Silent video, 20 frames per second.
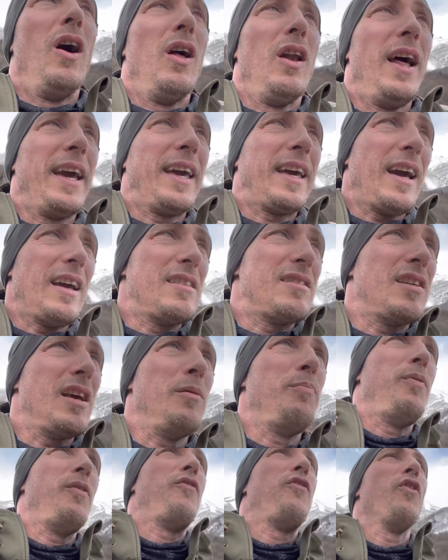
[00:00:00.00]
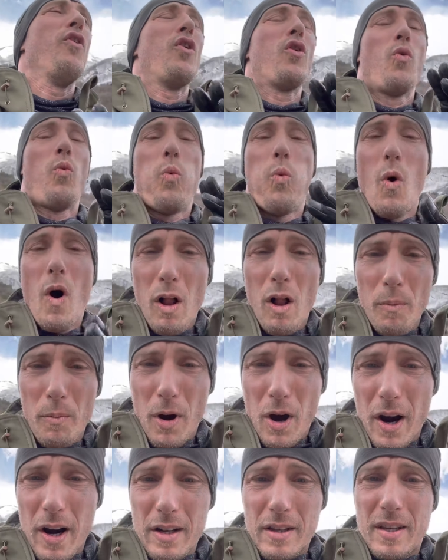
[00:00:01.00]
like I said before,
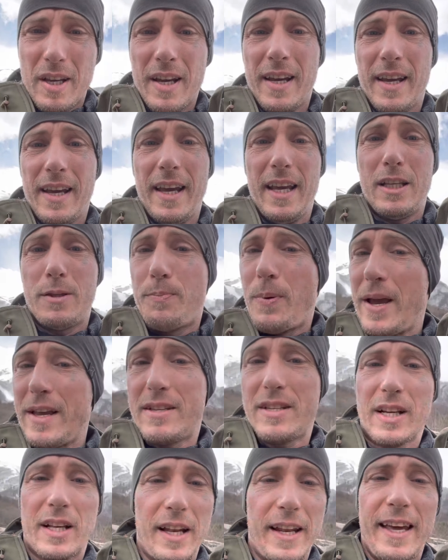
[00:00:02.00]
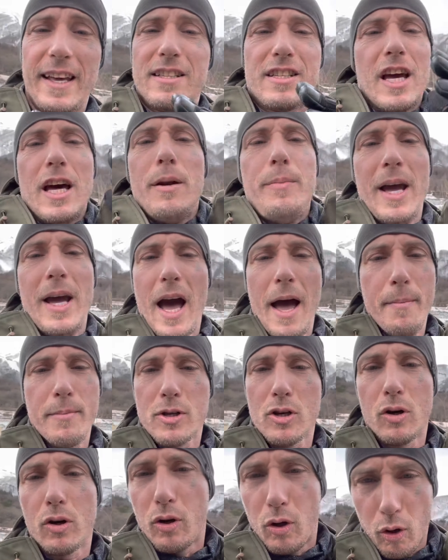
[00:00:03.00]
Walmart is going to be
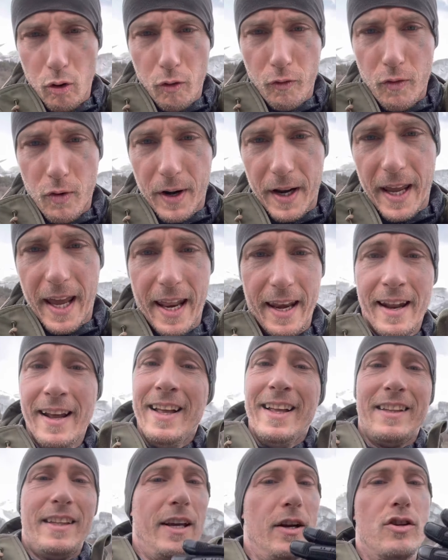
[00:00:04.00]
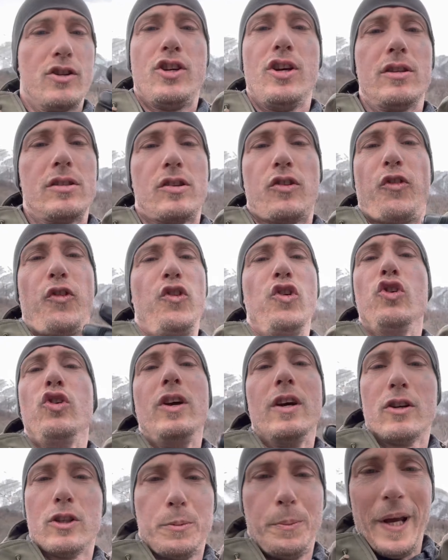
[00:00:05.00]
Amazon all over again. They're just a few
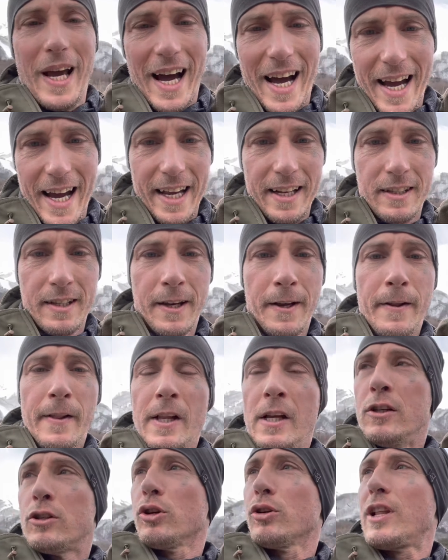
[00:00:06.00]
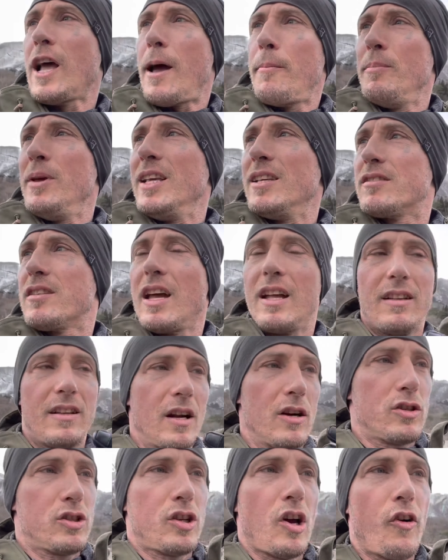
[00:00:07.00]
years behind. So that means that
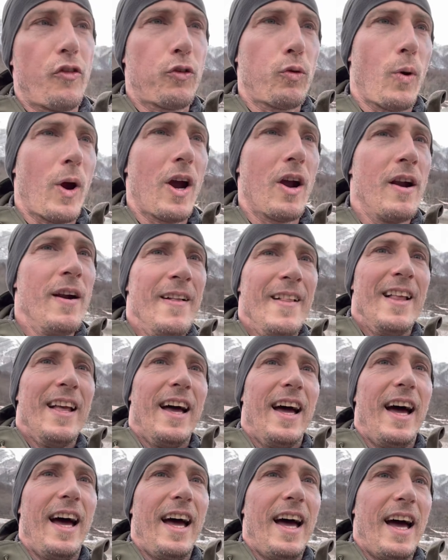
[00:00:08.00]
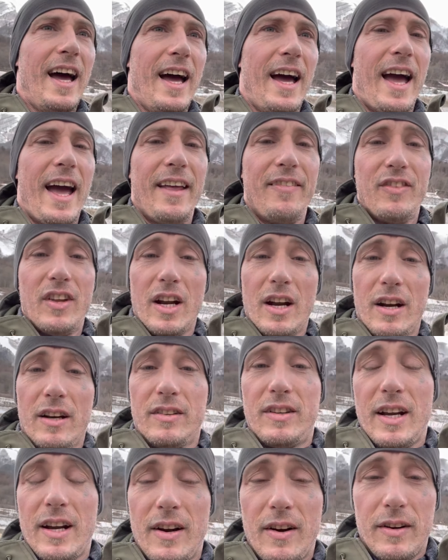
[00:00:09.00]
their software and
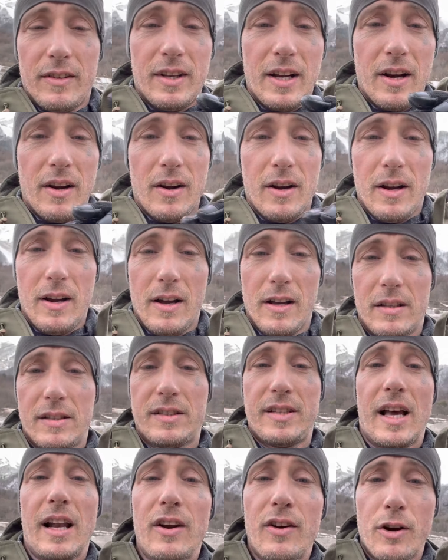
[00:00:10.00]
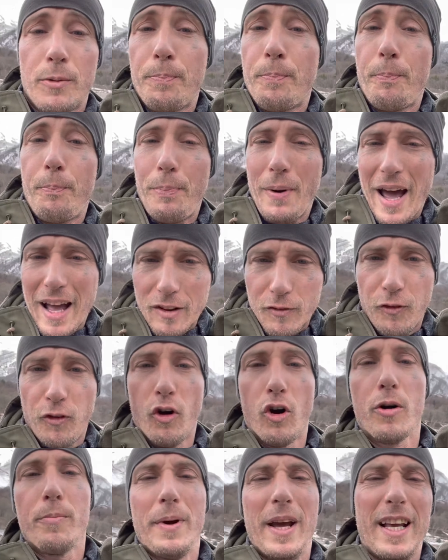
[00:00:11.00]
their seller
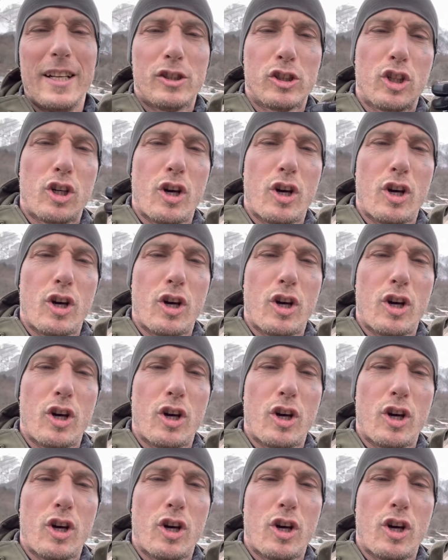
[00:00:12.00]
platform is